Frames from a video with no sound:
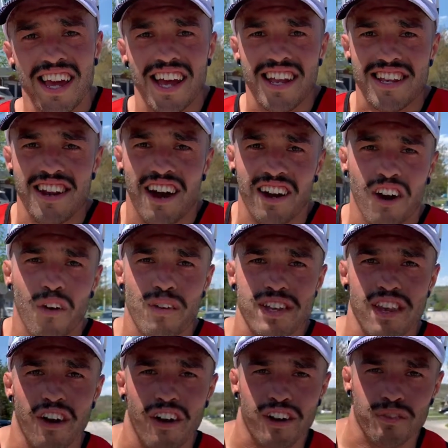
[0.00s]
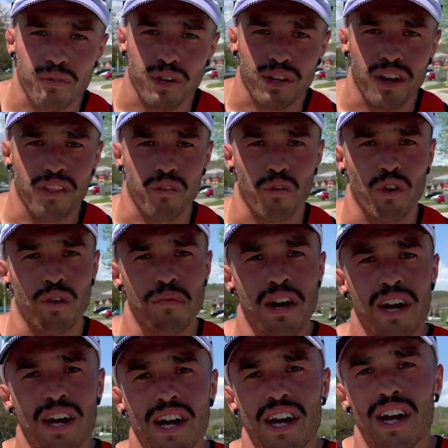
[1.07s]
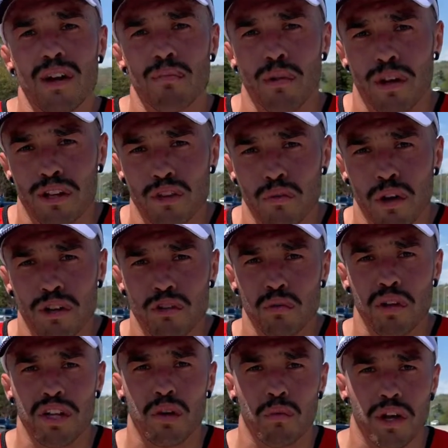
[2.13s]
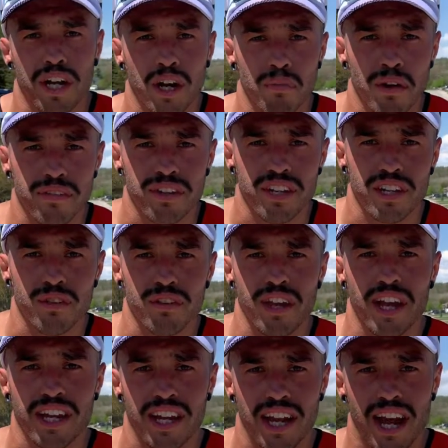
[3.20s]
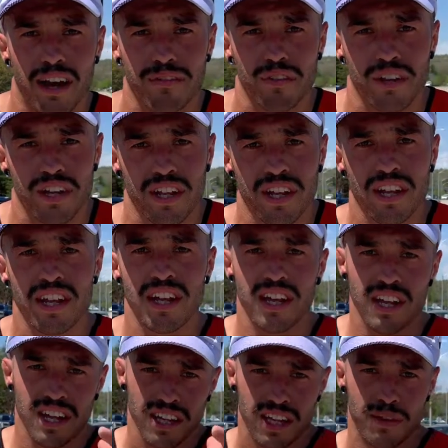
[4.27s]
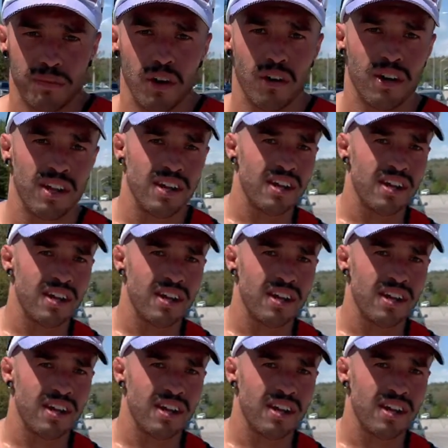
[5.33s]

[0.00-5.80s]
It's not always the hardest worker in the room, but it's the one who's willing to wake up every single day and get after it. Keep going.